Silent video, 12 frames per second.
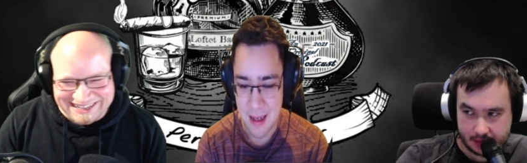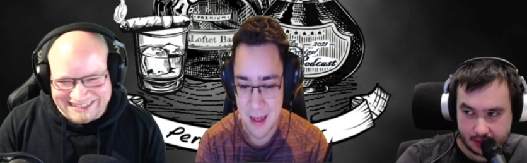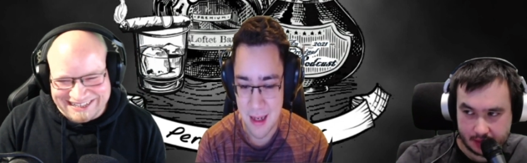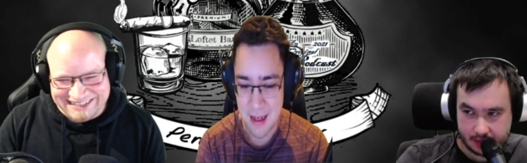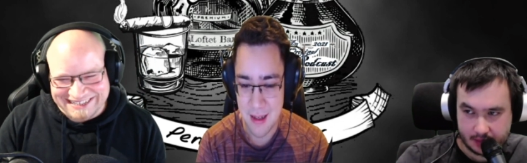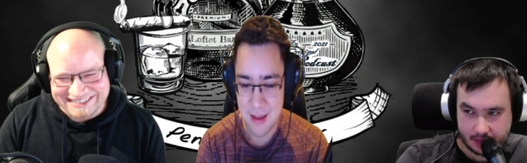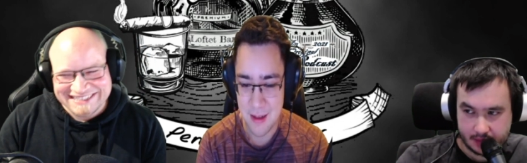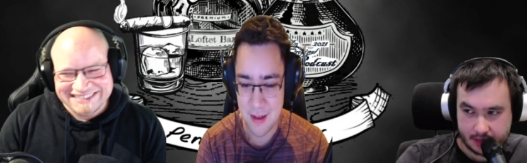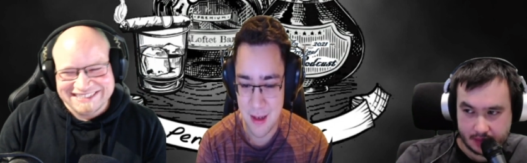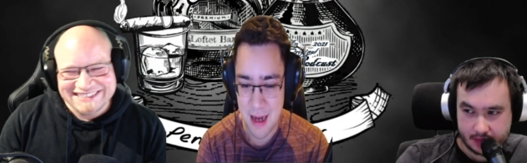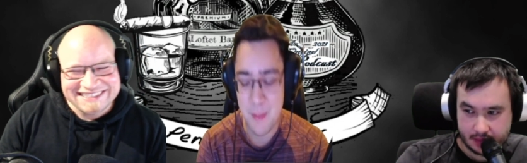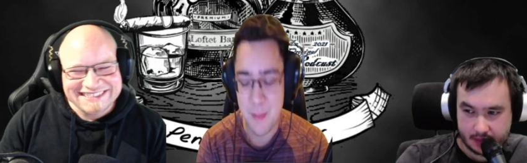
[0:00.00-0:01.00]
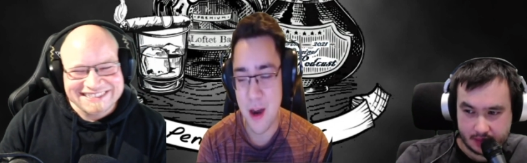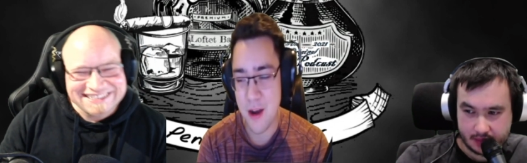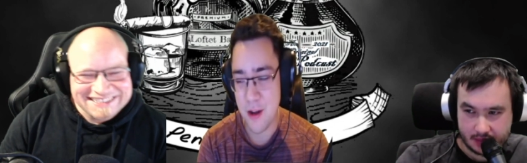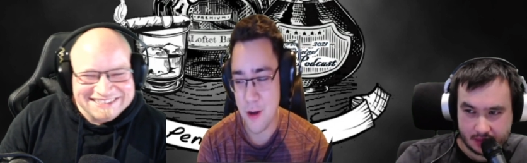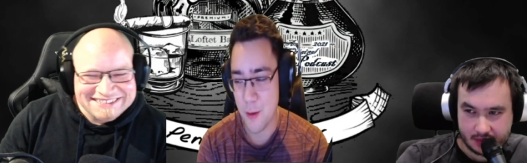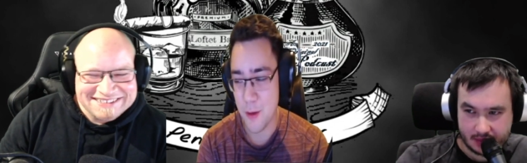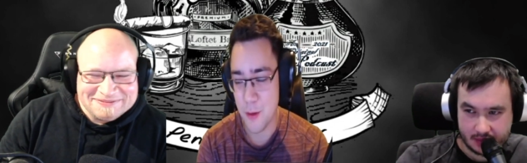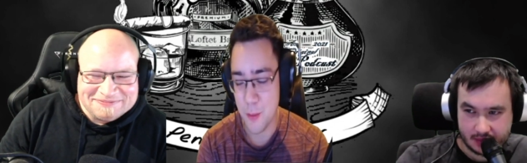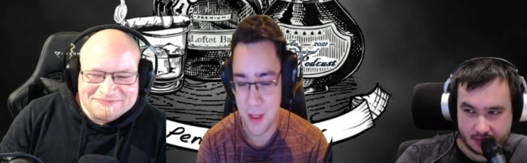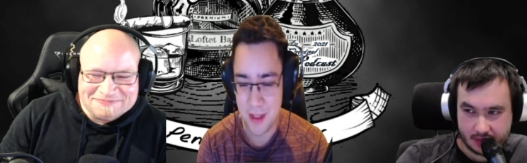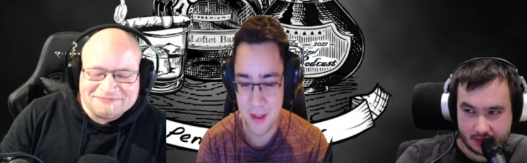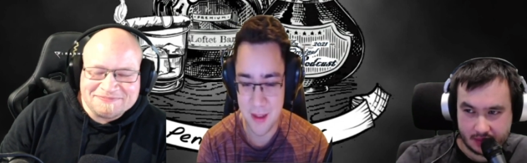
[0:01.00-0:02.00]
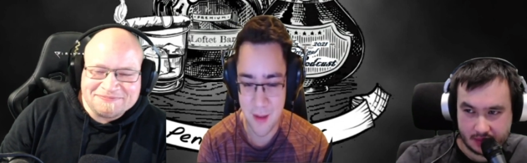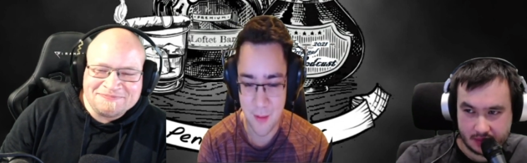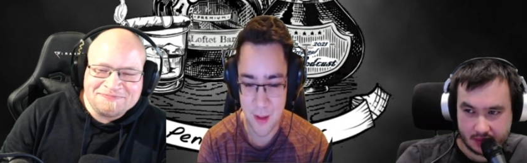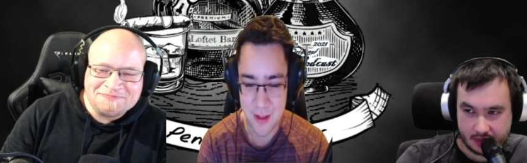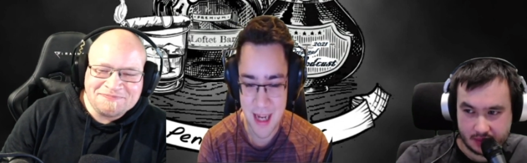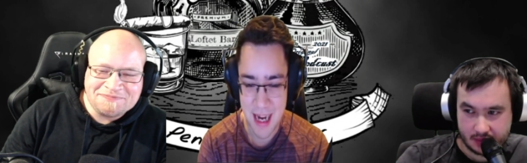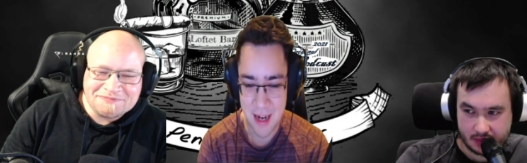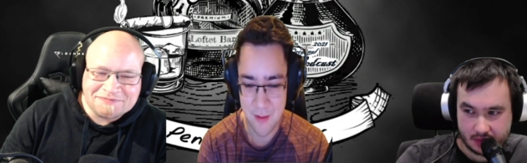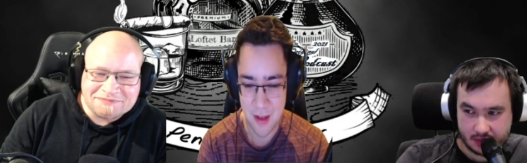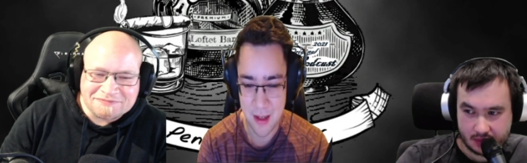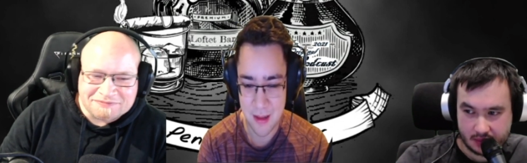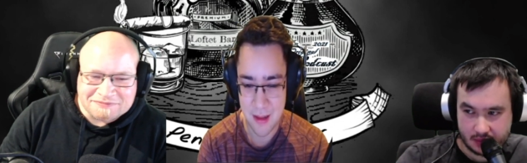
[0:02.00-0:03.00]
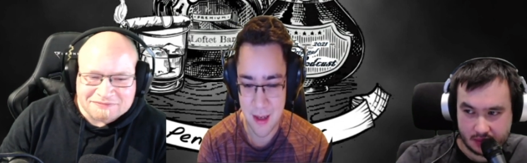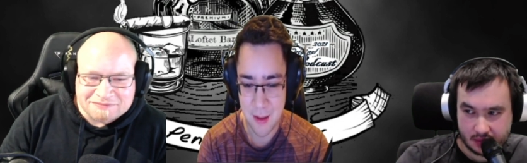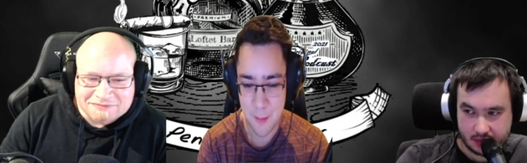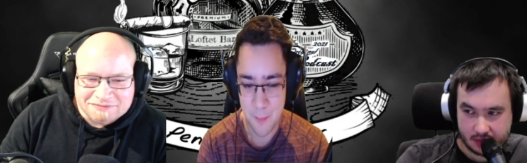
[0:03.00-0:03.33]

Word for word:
Speaker 1: uh, am I going to play the devil's advocate then?